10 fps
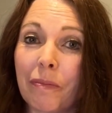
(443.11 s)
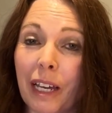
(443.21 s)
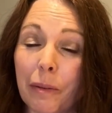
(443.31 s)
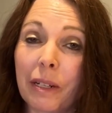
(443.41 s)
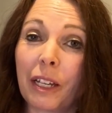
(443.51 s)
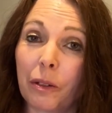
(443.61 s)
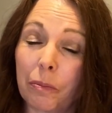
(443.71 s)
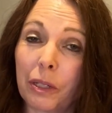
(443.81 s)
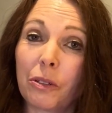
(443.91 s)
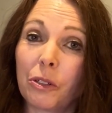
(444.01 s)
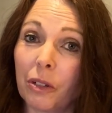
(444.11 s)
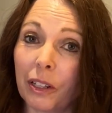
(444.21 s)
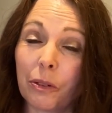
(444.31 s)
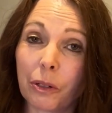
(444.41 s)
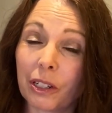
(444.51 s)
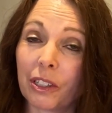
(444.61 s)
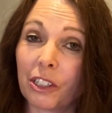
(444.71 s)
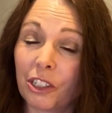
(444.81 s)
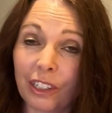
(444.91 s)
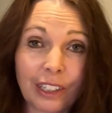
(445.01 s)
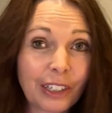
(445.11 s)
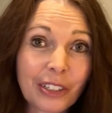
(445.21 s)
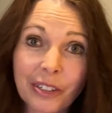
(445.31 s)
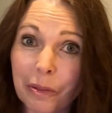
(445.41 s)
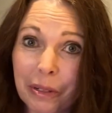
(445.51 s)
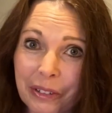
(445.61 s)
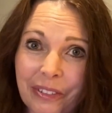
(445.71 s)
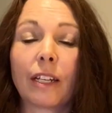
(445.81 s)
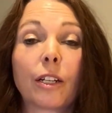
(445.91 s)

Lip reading: come and help you do all the work that you need to do to move.